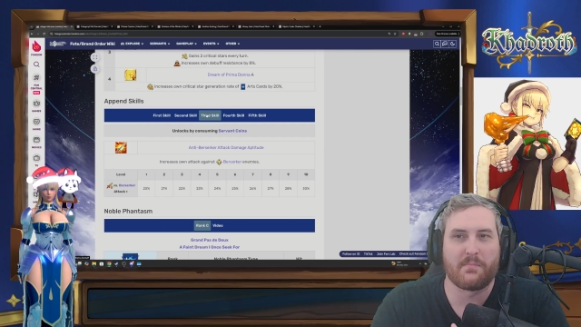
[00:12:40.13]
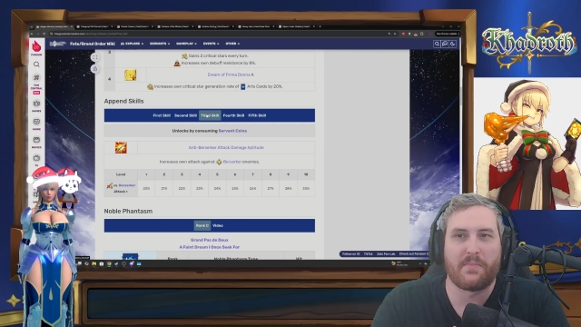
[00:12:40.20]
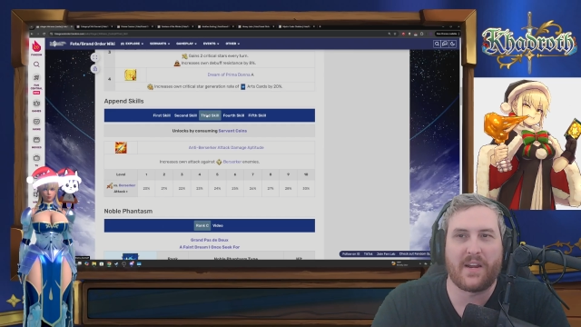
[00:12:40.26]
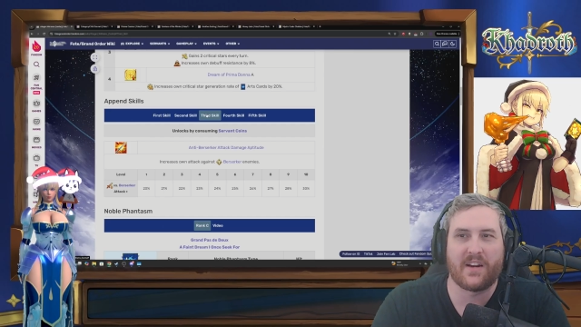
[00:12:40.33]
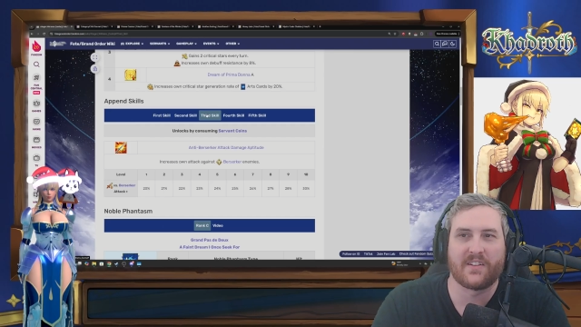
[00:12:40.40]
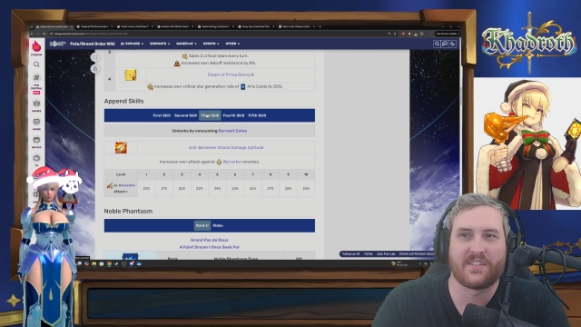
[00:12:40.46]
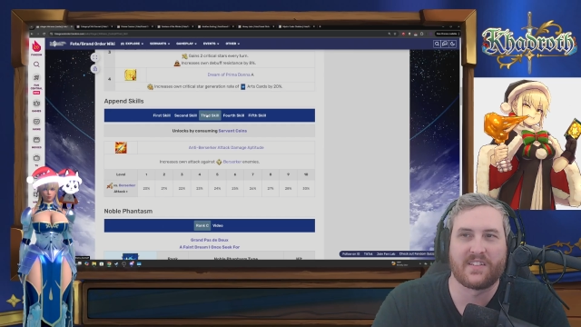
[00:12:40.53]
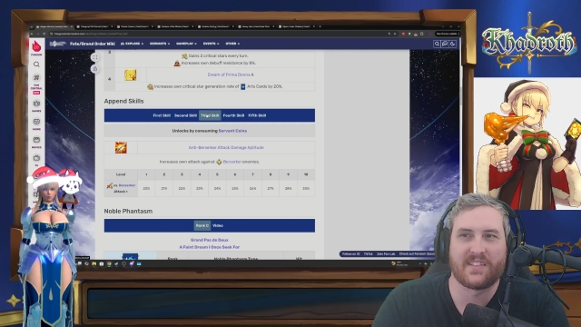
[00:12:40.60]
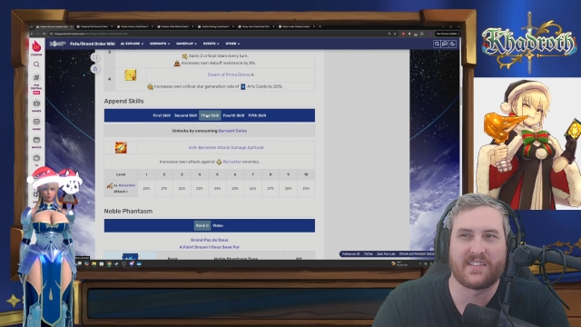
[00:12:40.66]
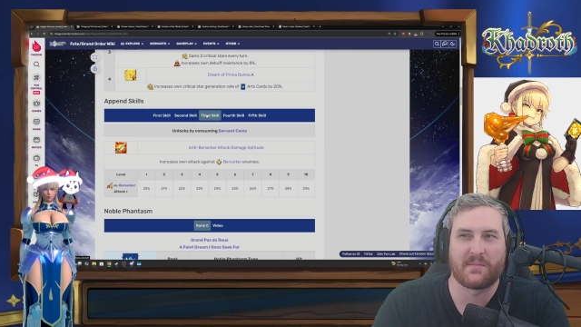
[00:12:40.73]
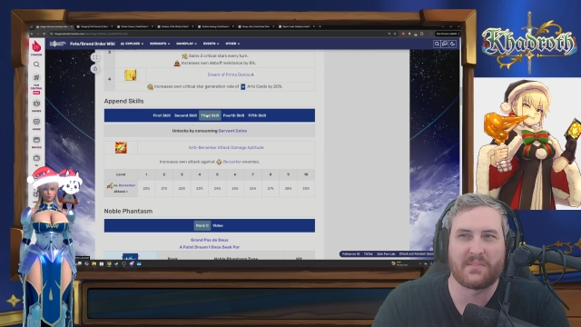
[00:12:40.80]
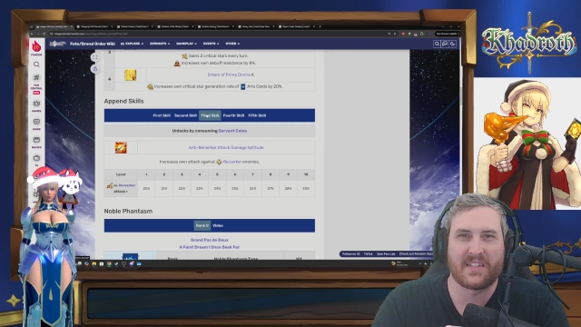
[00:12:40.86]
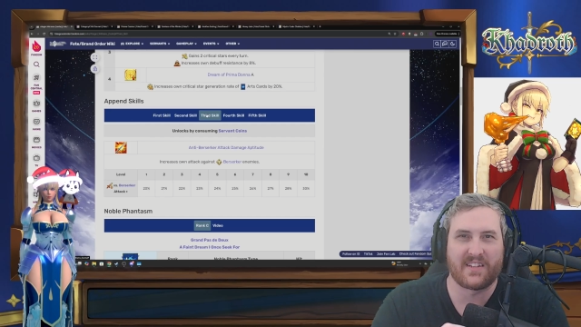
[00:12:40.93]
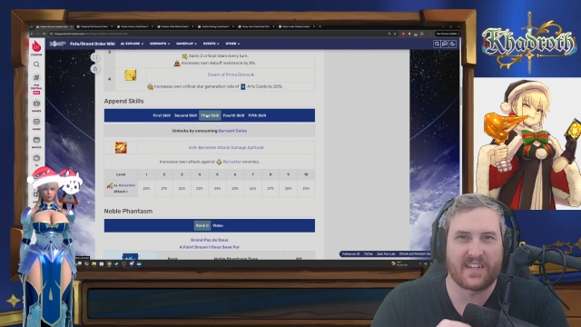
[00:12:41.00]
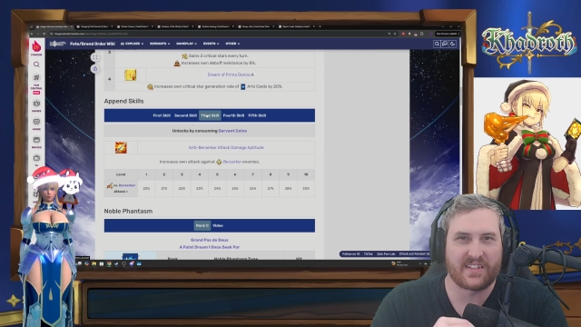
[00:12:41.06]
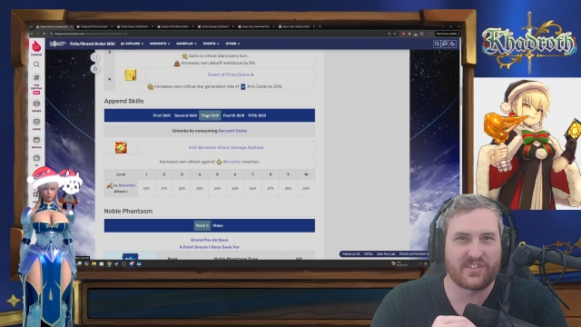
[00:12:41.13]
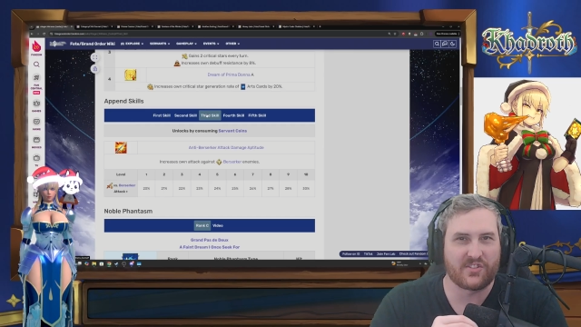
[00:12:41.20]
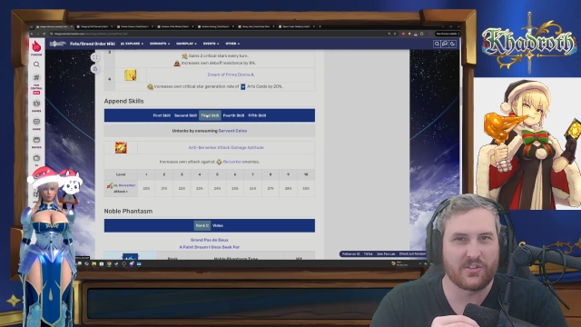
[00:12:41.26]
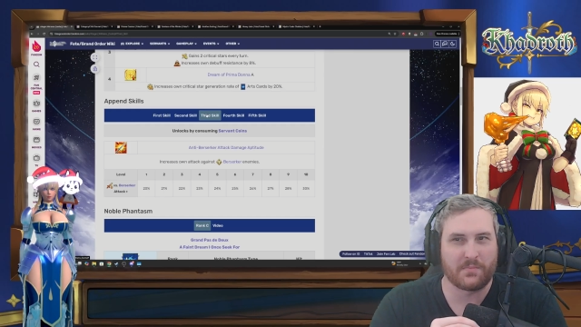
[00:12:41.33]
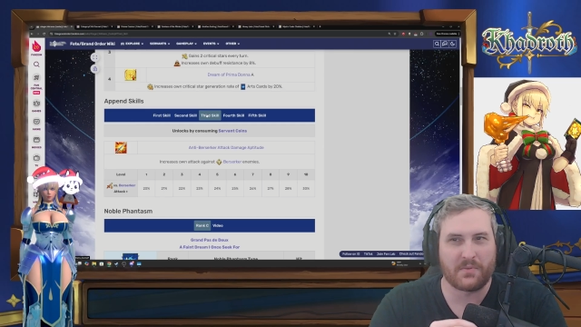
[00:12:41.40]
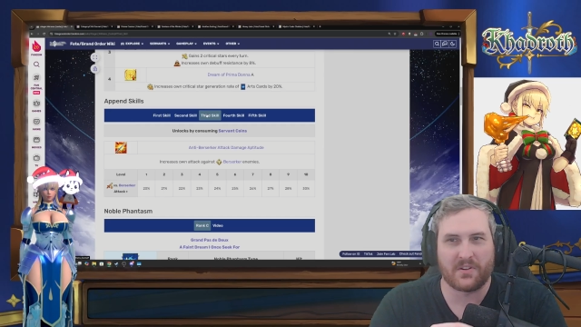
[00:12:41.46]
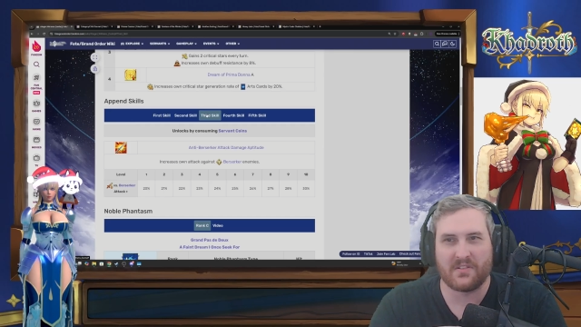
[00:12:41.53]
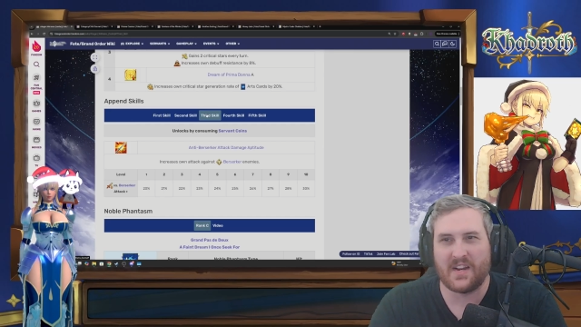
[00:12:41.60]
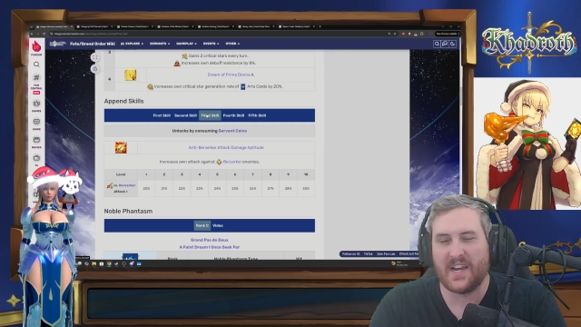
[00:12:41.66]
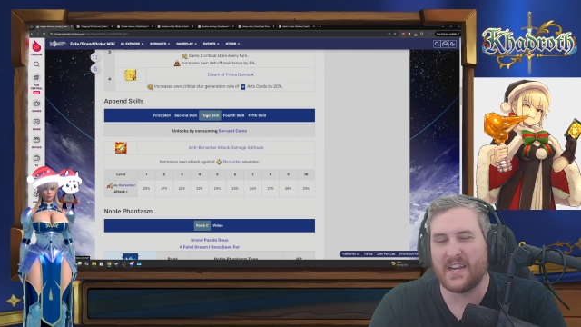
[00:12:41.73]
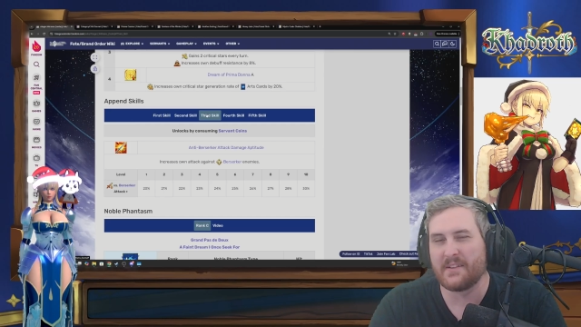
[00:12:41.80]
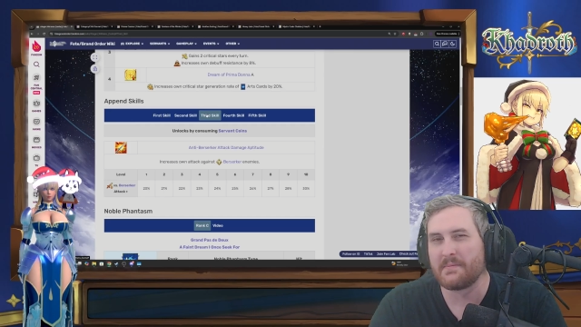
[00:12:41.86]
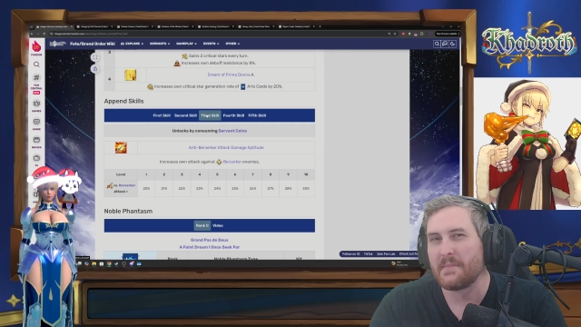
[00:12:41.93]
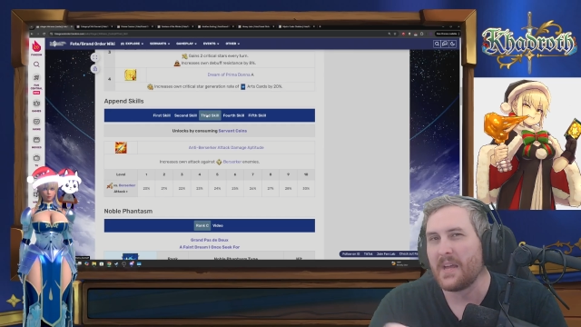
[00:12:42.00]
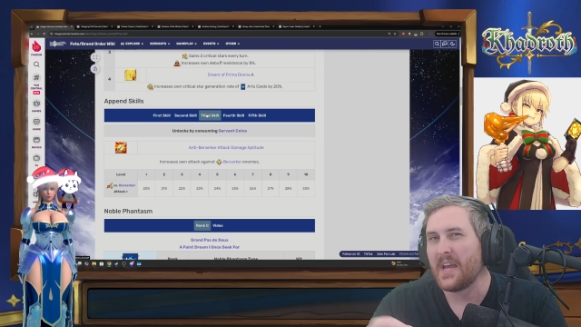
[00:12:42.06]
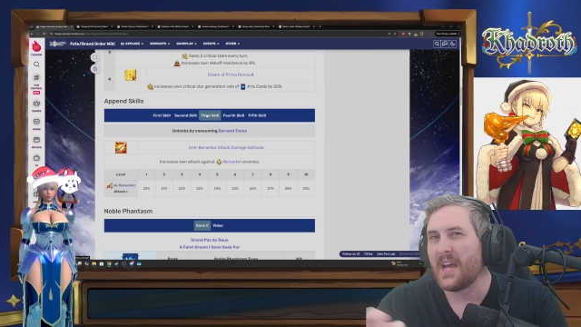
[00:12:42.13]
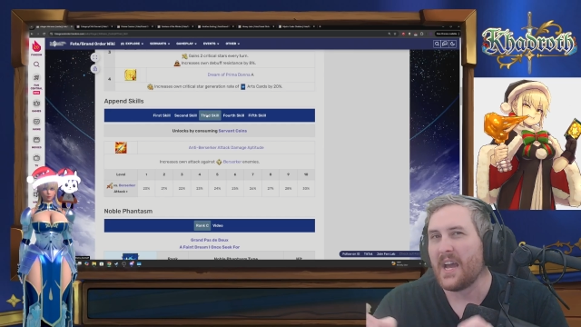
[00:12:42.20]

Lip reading: comparison to something like Super Ryan.